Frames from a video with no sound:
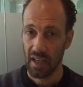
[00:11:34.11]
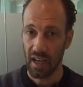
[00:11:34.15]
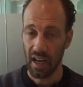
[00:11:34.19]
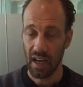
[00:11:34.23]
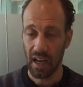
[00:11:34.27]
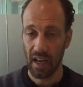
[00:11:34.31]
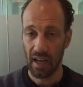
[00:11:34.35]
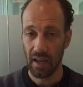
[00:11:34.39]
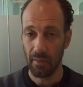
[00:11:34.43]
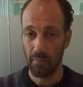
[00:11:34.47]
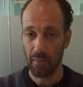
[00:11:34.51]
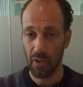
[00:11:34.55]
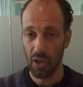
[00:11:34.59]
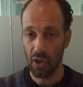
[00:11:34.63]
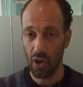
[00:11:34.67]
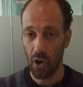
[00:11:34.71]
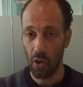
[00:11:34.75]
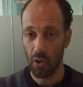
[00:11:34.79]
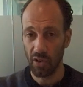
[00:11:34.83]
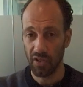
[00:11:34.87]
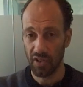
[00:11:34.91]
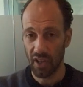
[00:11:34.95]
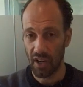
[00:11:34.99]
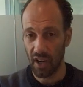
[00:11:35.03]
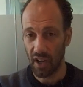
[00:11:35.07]

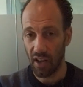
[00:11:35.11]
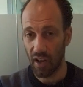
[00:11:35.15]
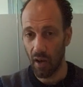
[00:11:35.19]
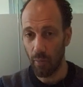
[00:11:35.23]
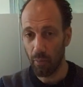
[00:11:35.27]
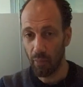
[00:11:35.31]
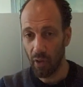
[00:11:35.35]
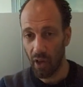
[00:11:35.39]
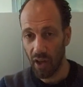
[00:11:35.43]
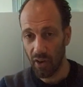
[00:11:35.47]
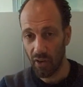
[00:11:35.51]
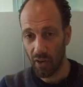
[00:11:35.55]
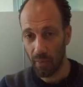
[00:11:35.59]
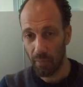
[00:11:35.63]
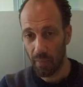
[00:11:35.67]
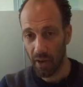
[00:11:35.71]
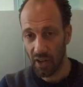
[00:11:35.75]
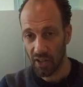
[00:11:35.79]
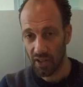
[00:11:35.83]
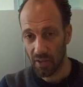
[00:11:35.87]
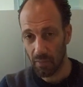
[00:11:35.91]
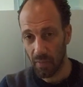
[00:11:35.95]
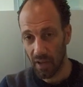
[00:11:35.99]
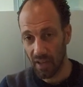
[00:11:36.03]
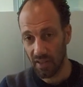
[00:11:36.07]
Is it a couple
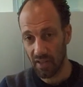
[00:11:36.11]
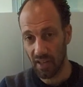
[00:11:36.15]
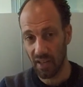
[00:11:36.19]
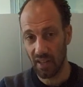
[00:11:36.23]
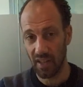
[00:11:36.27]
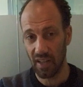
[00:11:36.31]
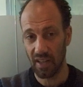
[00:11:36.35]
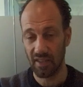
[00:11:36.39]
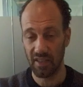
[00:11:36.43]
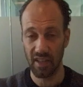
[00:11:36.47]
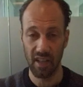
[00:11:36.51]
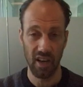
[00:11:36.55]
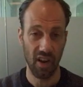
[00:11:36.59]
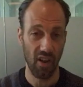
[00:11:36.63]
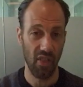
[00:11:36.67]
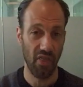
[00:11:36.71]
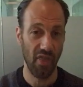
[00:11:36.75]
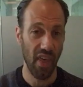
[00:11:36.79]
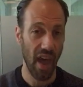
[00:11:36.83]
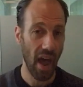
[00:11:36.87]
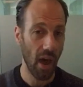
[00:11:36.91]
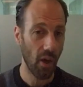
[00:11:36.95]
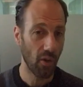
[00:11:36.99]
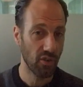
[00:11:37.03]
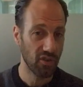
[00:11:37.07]
$100 a month? Is it
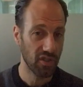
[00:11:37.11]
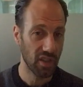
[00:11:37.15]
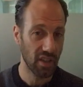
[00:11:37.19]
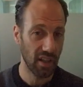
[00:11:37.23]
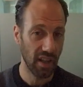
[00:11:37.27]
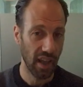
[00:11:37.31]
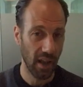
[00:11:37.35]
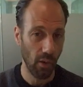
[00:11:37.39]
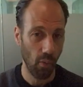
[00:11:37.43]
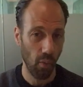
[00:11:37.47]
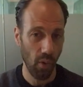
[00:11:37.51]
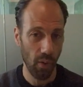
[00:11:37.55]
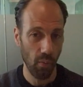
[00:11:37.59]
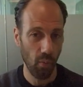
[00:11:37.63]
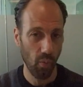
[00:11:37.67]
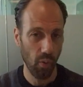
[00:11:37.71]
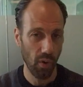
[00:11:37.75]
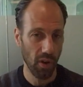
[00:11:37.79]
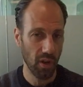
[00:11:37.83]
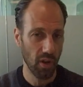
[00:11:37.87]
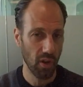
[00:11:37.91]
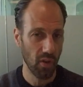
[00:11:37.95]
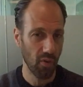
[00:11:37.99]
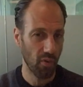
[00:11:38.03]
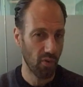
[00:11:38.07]
1,000? Like,
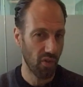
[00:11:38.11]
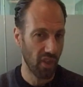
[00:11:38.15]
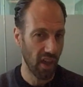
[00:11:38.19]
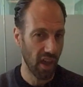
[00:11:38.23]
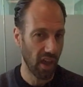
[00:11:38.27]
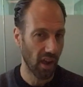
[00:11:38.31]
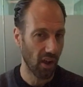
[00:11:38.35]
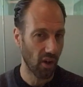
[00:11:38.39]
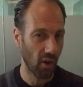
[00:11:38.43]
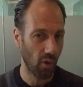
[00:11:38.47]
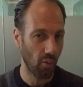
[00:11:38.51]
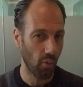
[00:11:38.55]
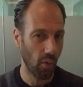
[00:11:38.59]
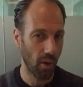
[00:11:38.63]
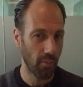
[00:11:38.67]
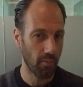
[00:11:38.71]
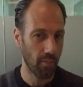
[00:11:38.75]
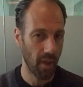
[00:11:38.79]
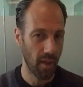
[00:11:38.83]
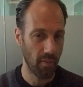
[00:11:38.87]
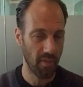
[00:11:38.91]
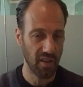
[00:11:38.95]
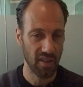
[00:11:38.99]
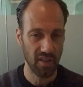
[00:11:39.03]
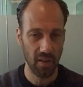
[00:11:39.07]
what do you think, or what
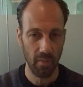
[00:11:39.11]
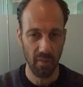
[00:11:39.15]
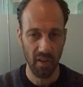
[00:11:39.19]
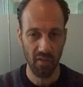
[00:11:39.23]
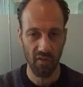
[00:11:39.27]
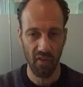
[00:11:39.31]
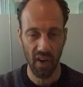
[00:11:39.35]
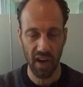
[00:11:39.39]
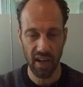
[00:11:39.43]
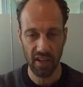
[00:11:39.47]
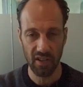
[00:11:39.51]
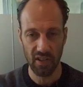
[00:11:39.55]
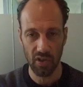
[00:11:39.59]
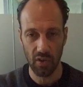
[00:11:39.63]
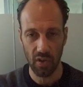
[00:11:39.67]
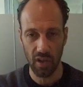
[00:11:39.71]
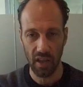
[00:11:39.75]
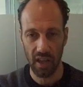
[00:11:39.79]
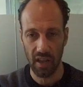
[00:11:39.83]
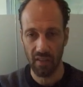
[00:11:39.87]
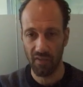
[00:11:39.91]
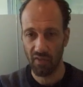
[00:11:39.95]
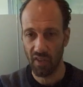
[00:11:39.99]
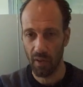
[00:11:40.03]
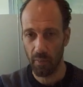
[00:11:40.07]
maybe some advice you
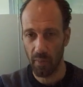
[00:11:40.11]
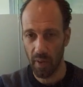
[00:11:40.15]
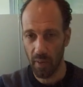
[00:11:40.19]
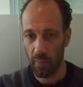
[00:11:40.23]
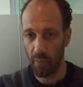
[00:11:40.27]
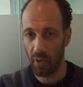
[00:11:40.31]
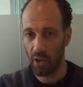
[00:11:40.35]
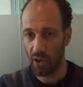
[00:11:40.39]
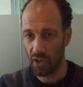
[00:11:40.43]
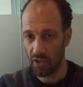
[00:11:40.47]
can give to people?